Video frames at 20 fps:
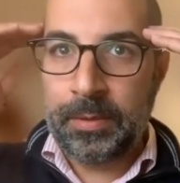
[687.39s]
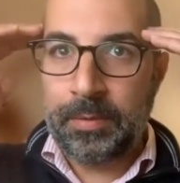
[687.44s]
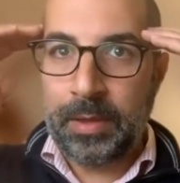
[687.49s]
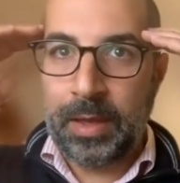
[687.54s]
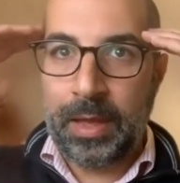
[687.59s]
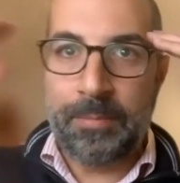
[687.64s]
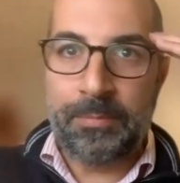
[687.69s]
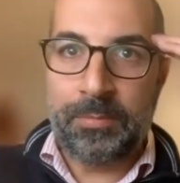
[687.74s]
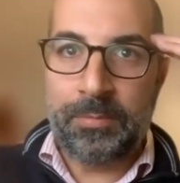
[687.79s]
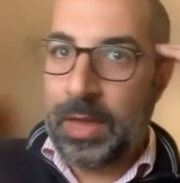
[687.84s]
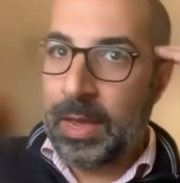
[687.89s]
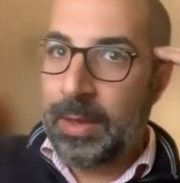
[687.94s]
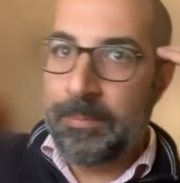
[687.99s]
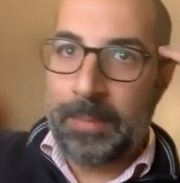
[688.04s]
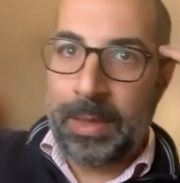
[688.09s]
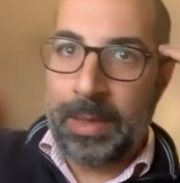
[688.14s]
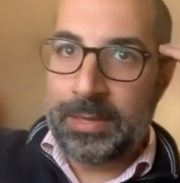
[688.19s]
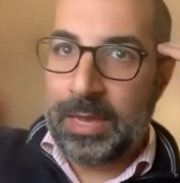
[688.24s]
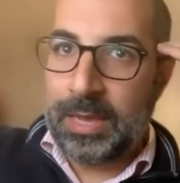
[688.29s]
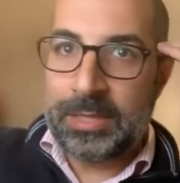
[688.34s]

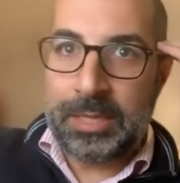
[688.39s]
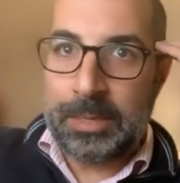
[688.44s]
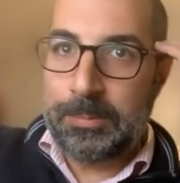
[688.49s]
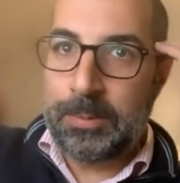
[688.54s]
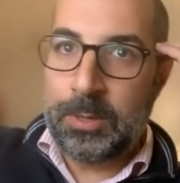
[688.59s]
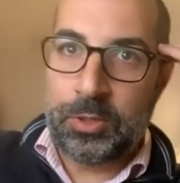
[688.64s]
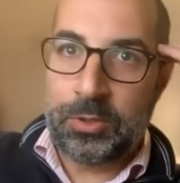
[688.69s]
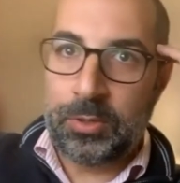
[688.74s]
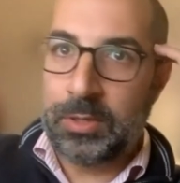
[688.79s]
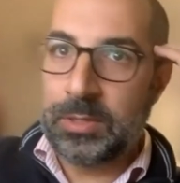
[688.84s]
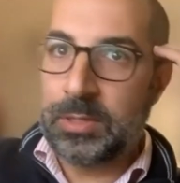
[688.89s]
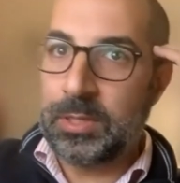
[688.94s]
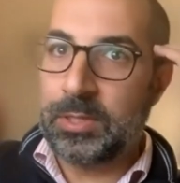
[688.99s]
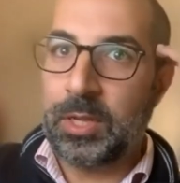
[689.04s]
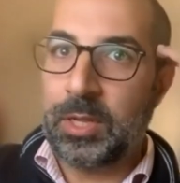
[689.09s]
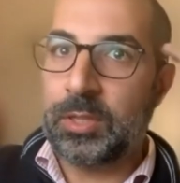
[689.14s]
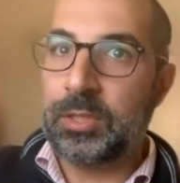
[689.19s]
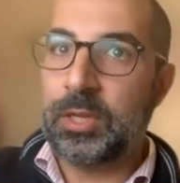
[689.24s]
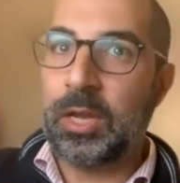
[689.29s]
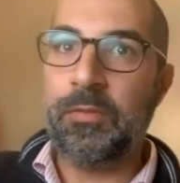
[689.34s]
my SAP insurance is
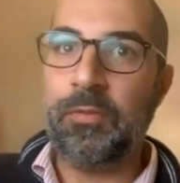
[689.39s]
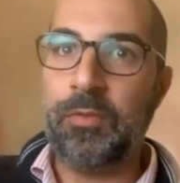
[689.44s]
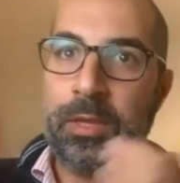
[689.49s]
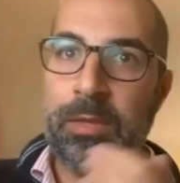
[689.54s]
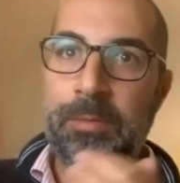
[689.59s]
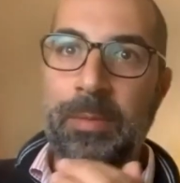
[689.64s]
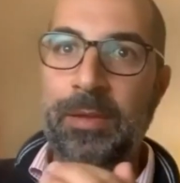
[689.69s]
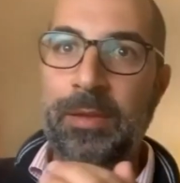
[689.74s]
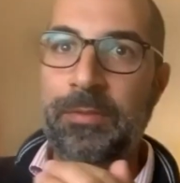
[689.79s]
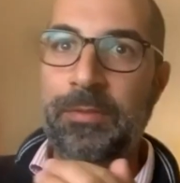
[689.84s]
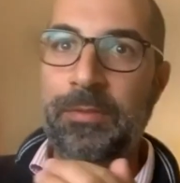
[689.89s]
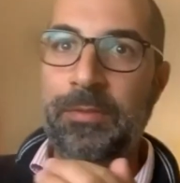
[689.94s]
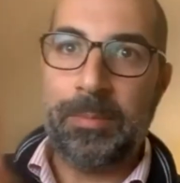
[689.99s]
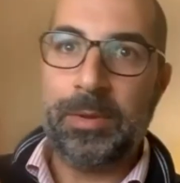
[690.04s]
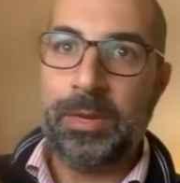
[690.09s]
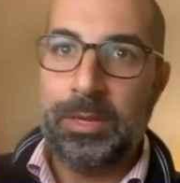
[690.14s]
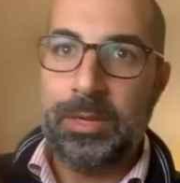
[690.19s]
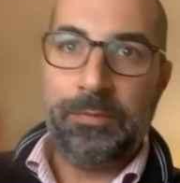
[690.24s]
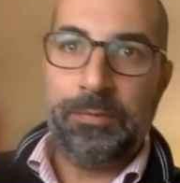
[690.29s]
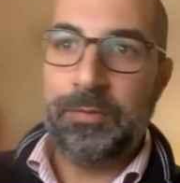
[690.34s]
not covering my family
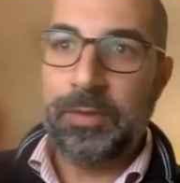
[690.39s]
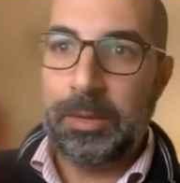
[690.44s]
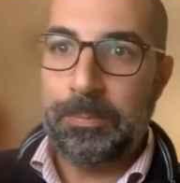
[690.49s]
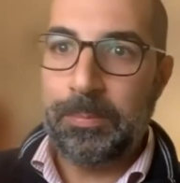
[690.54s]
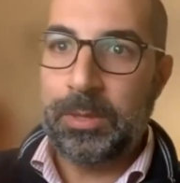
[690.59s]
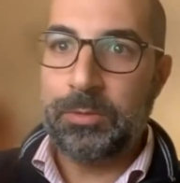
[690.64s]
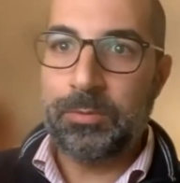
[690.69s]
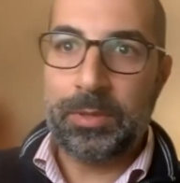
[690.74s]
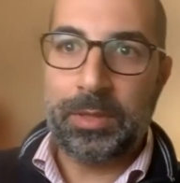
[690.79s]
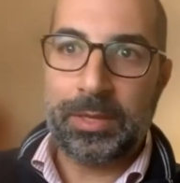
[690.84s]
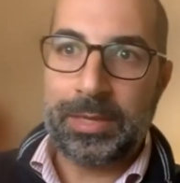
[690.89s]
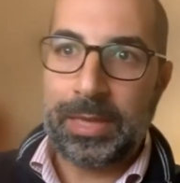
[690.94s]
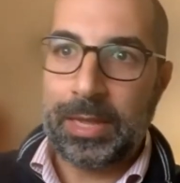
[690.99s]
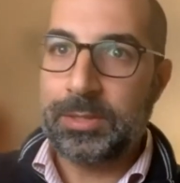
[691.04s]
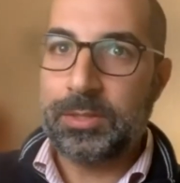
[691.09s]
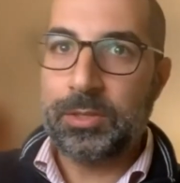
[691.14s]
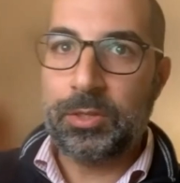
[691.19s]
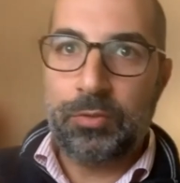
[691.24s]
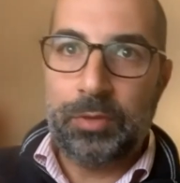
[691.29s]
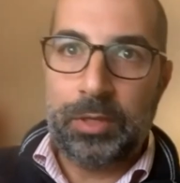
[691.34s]
in the Philippines with the
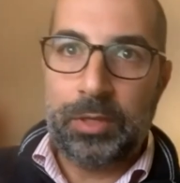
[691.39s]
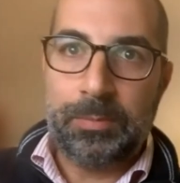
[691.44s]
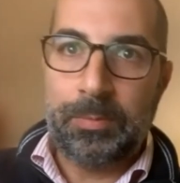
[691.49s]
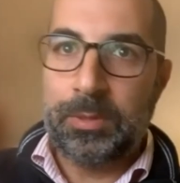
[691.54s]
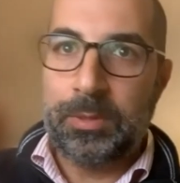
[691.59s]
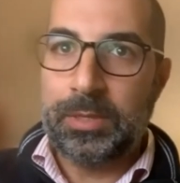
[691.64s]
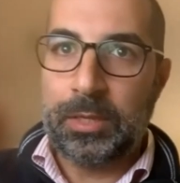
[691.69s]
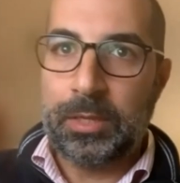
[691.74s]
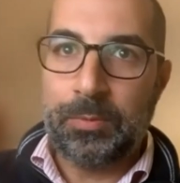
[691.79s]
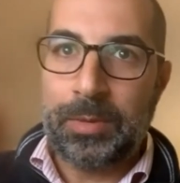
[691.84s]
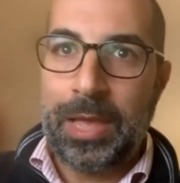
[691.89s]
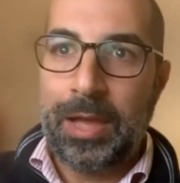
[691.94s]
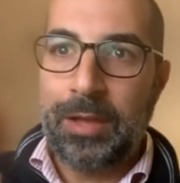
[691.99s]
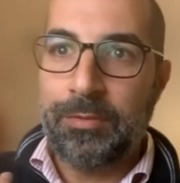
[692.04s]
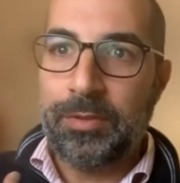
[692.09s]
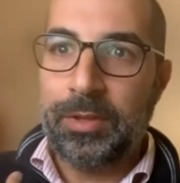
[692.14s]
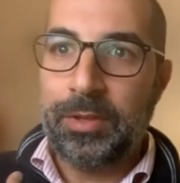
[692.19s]
cancer treatment that we have.